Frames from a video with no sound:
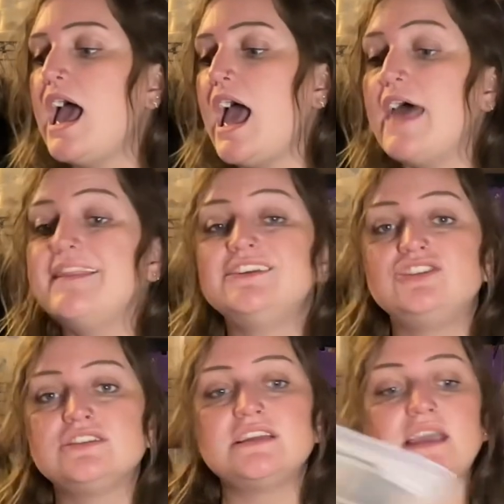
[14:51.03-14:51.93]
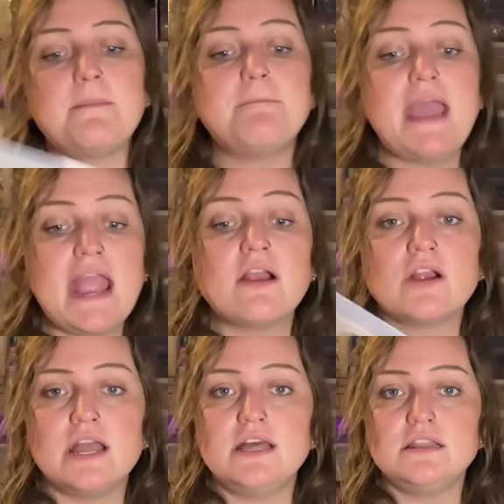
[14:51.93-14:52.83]
And then just to
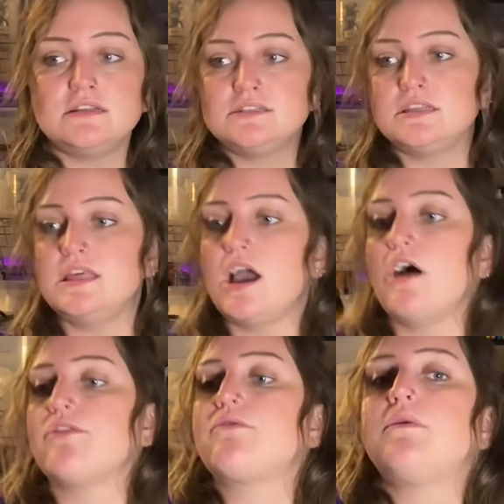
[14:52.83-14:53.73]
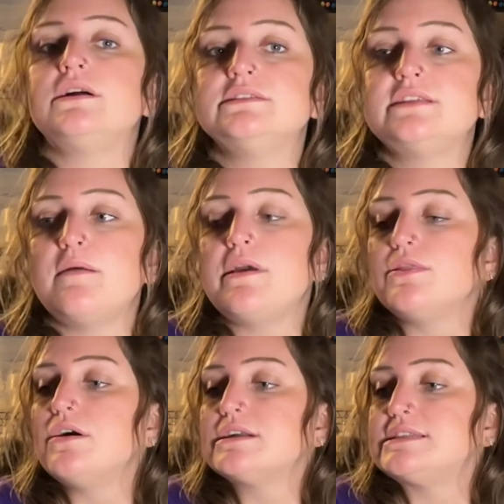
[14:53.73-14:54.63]
compare it to the other ones that we
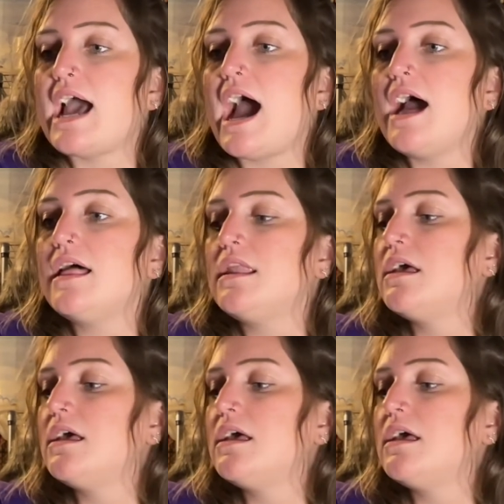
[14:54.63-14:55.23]
looked at,